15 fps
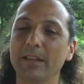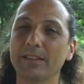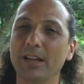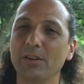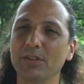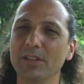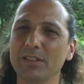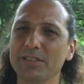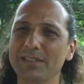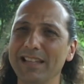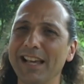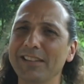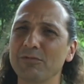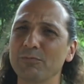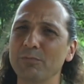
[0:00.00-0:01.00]
Now, is
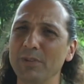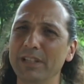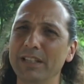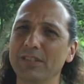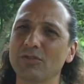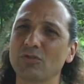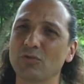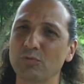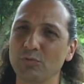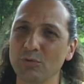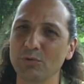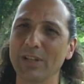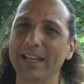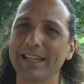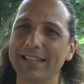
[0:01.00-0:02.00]
that really
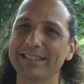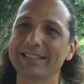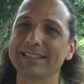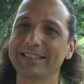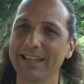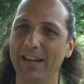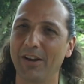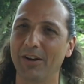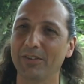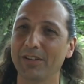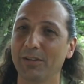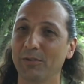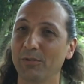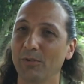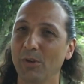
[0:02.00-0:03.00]
true that it's there? Now,